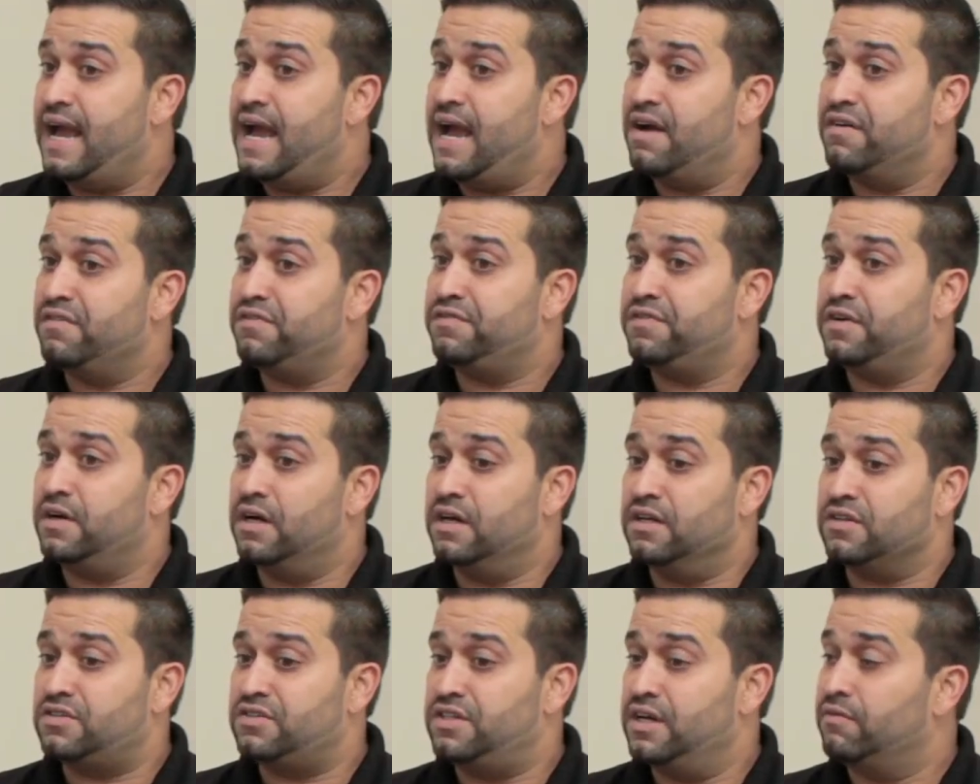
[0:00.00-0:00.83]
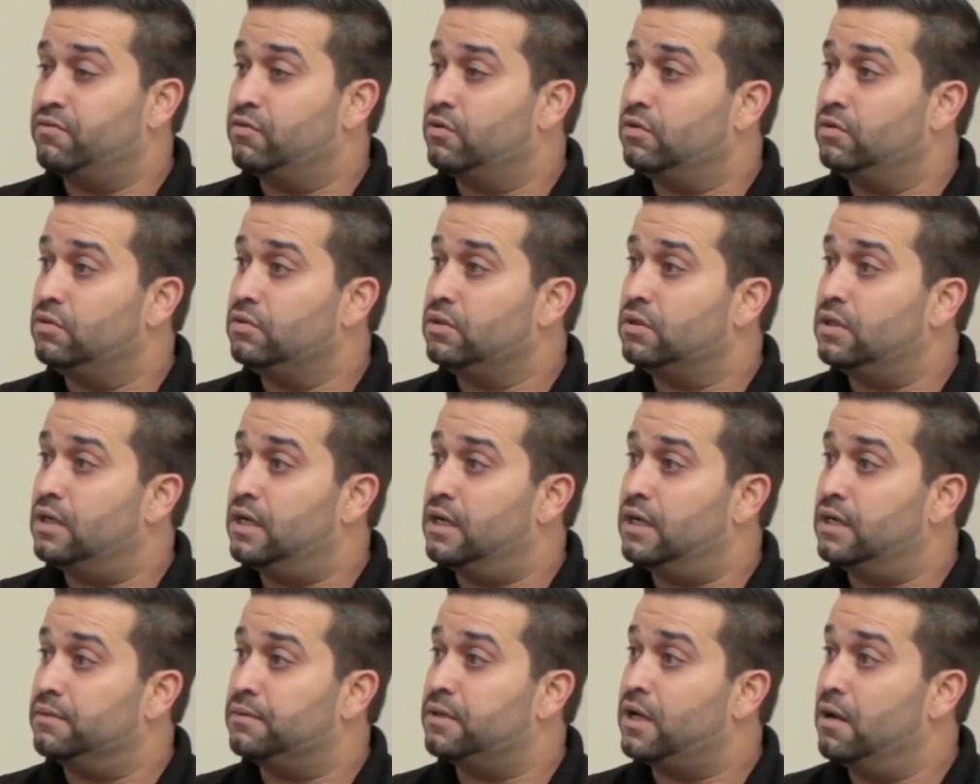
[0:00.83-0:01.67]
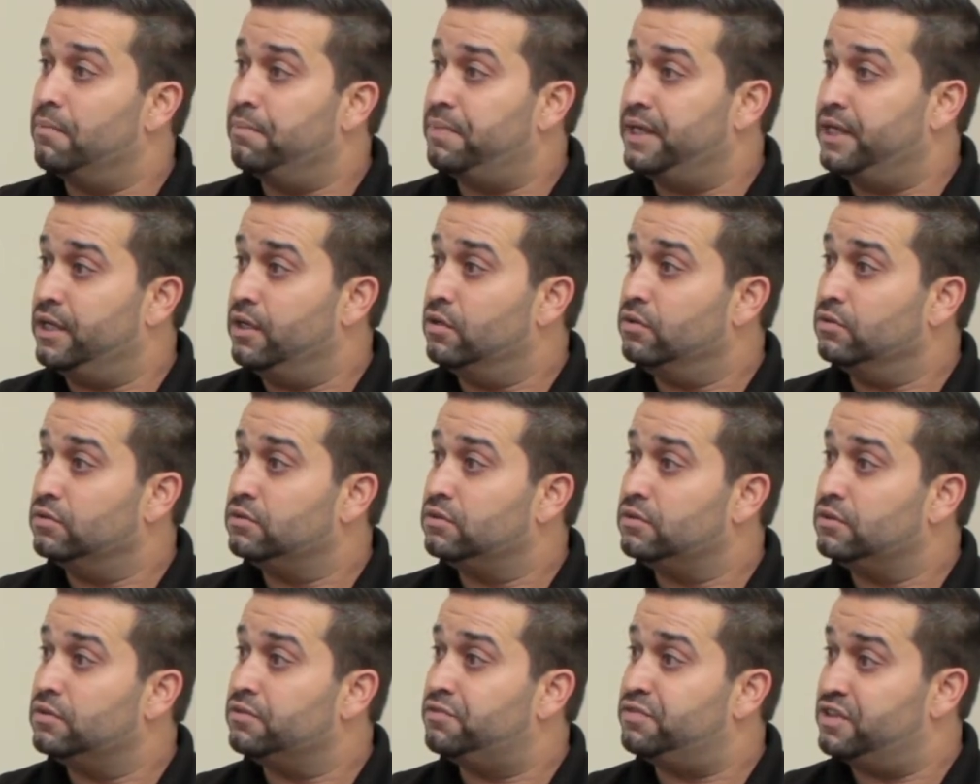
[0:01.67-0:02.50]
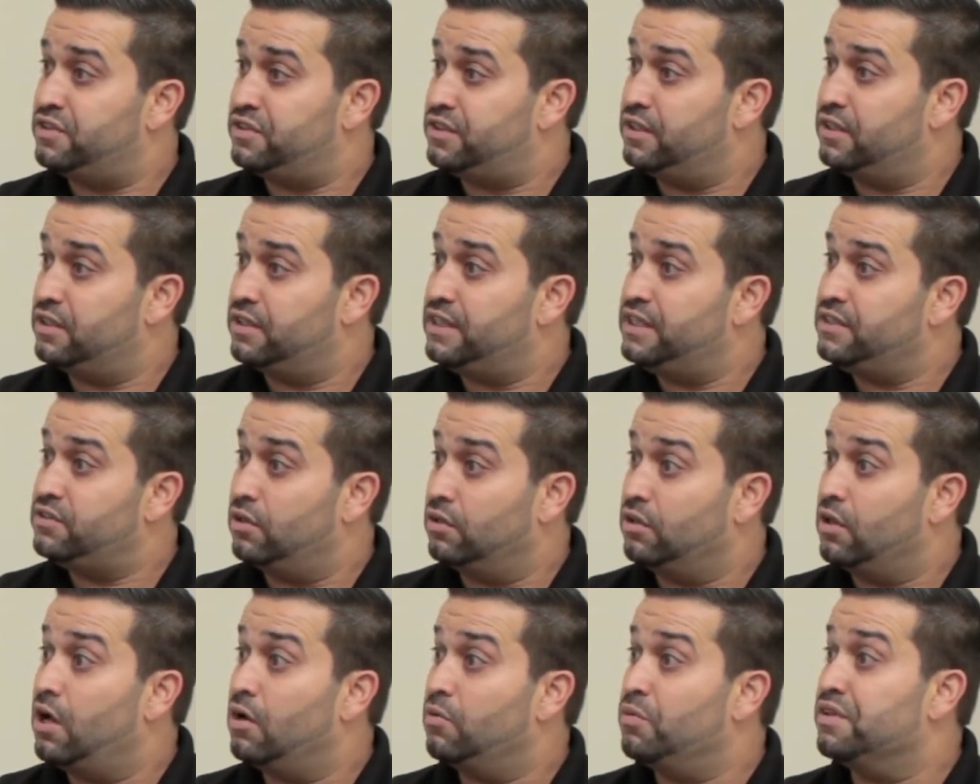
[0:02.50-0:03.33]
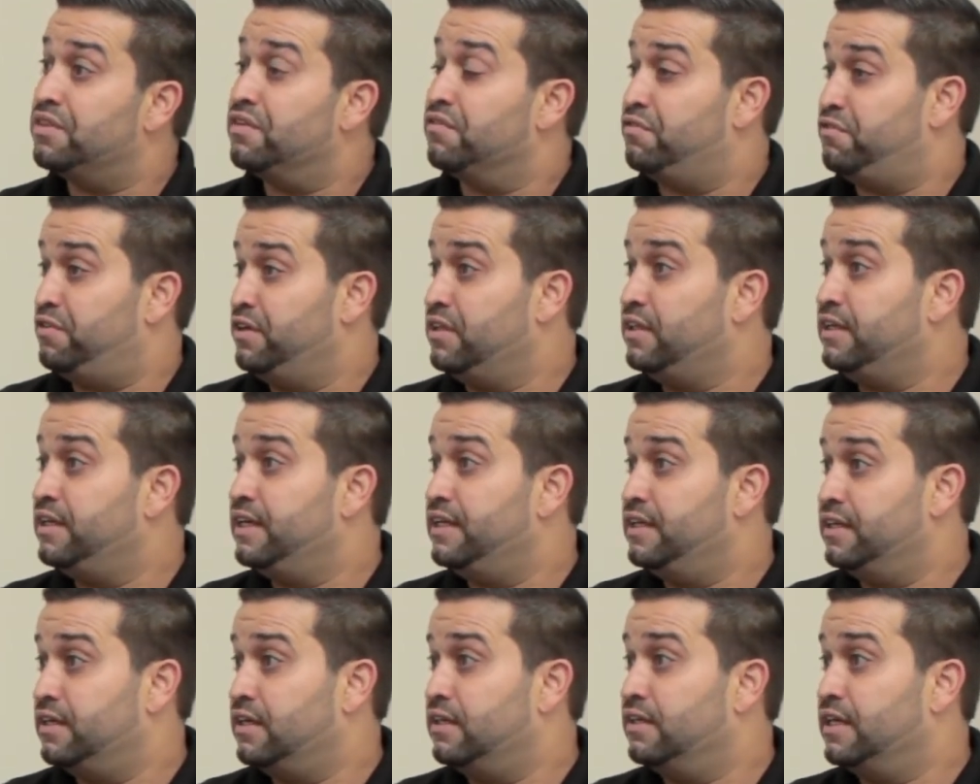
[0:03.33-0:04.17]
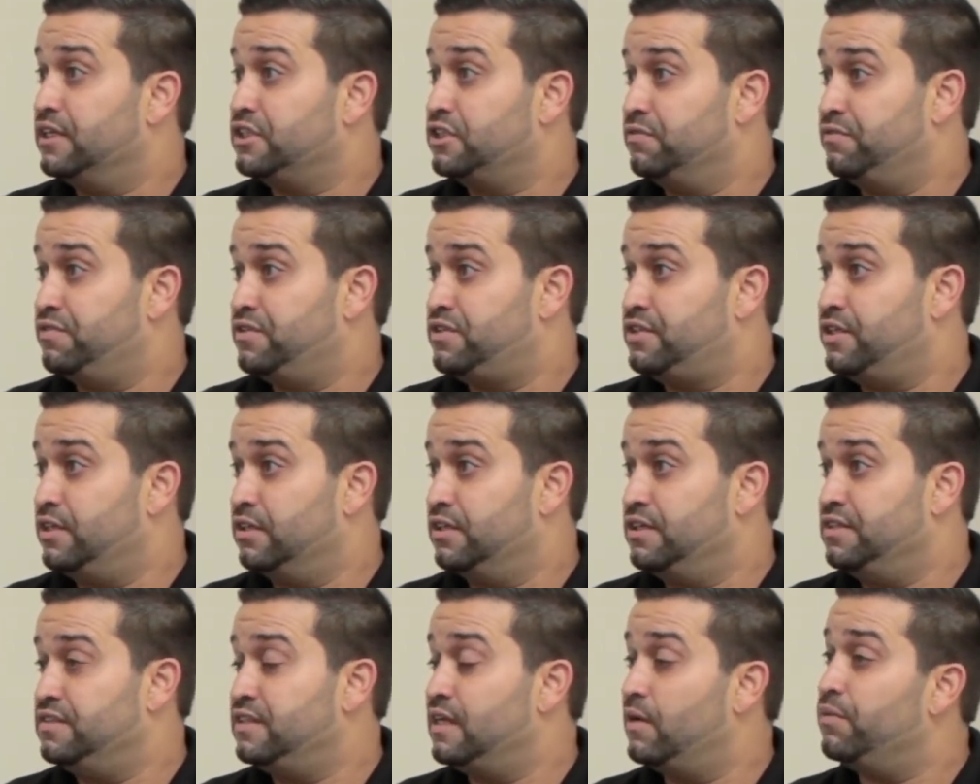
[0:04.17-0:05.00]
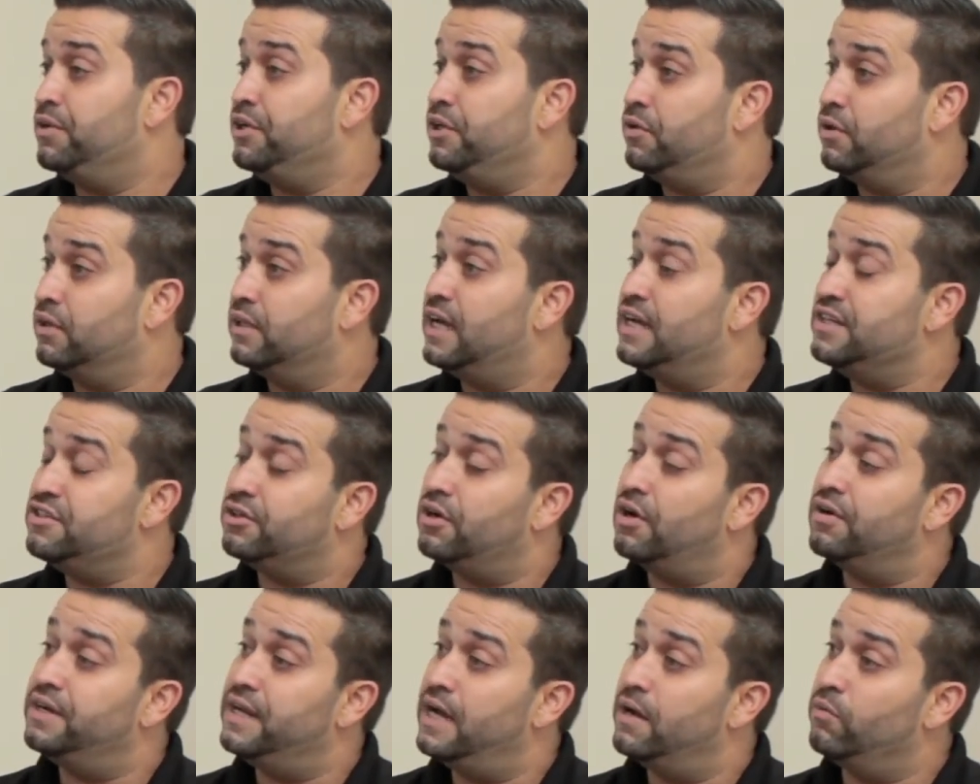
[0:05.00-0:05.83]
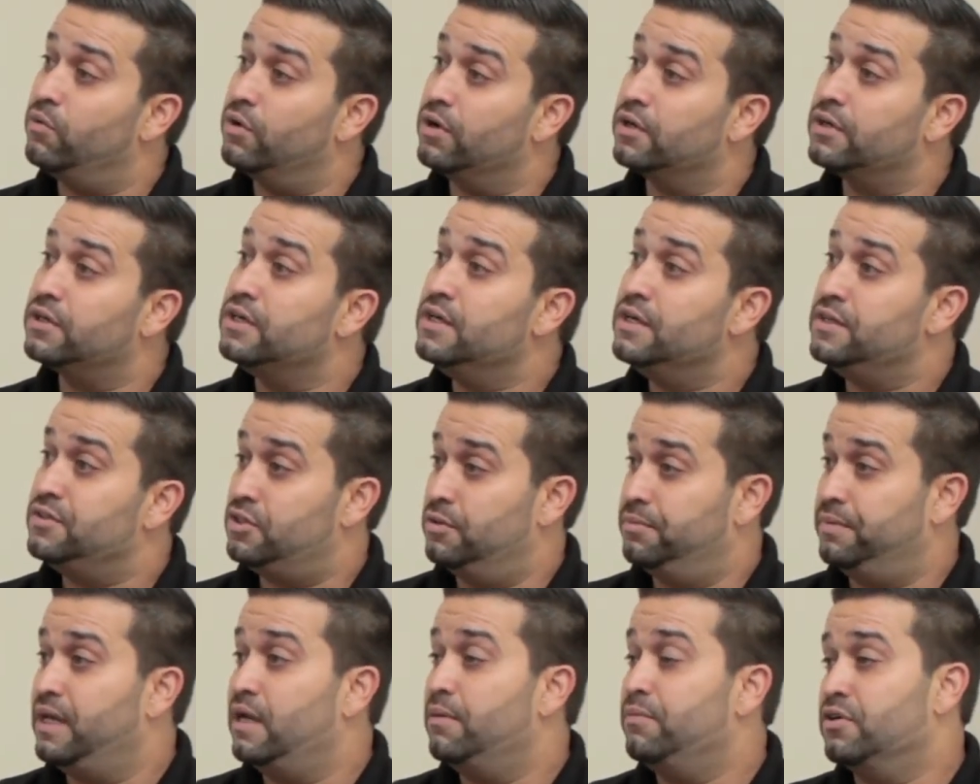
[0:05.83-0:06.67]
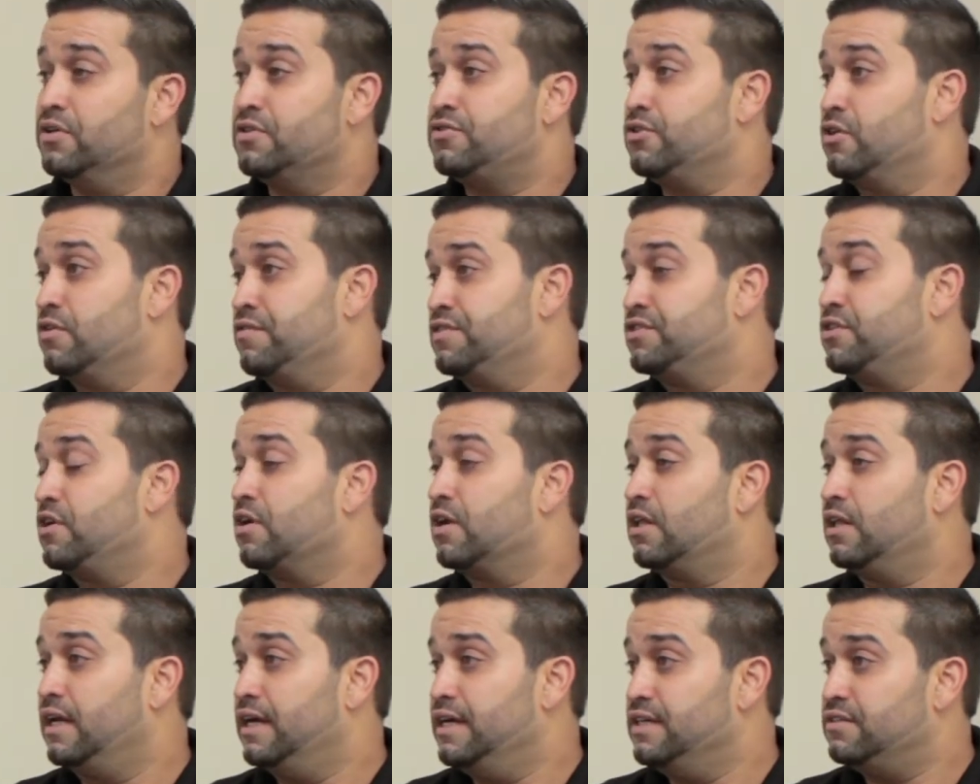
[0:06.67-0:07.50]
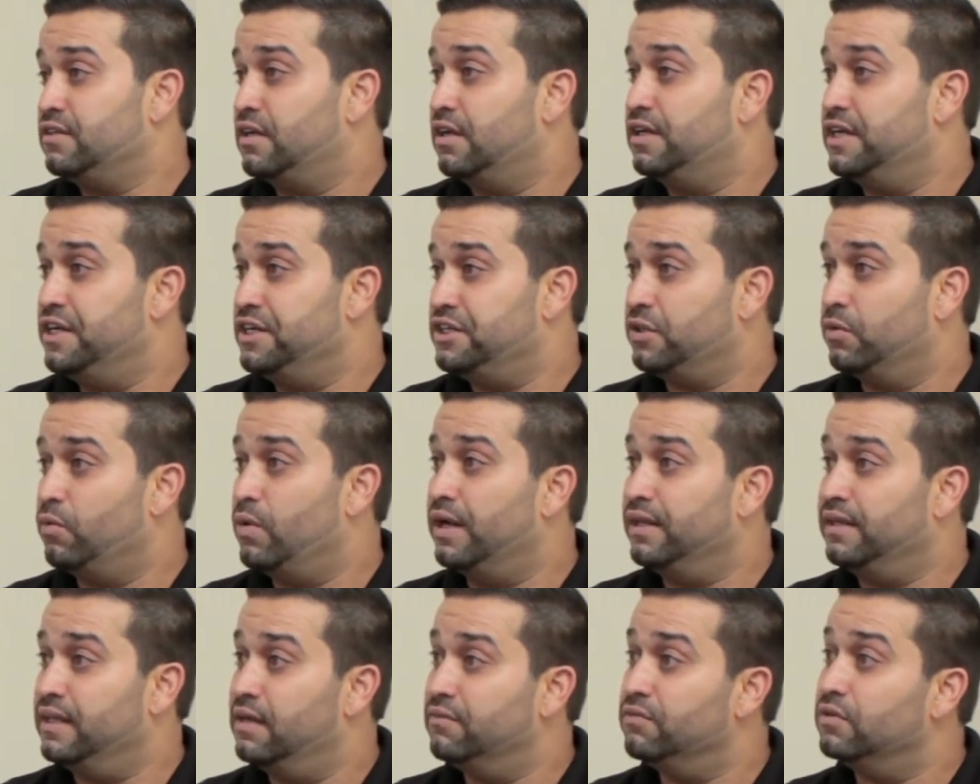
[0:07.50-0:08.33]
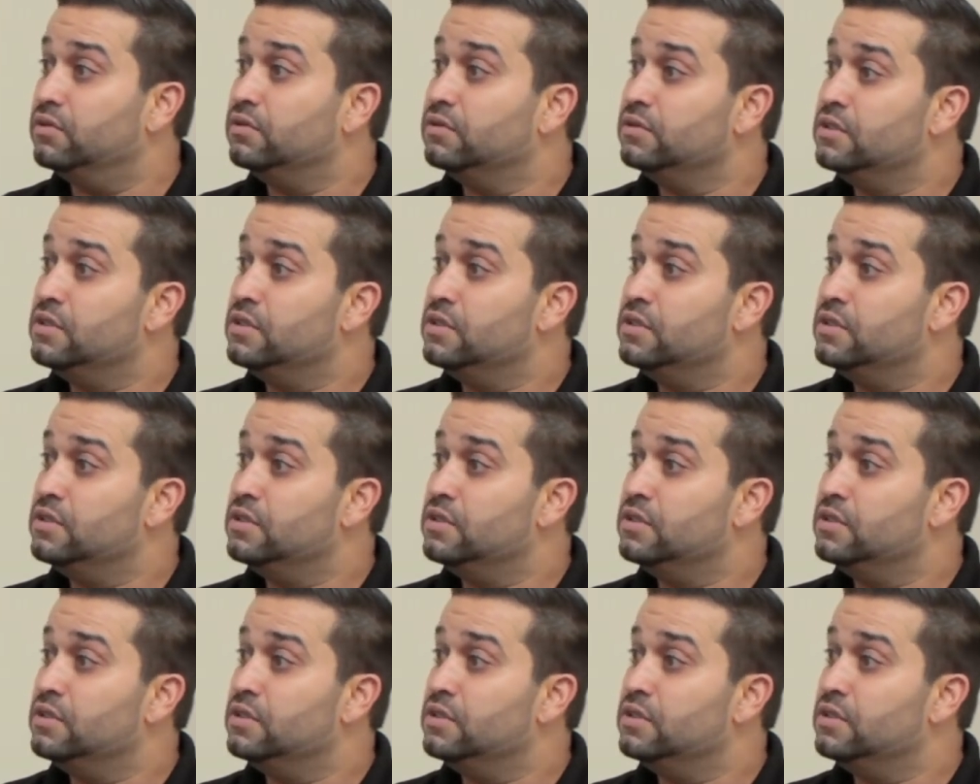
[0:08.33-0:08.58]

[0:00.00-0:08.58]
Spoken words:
have several company-owned facilities along with affiliated collection facilities that we utilize in our network to be able to service our clients on a nationwide level.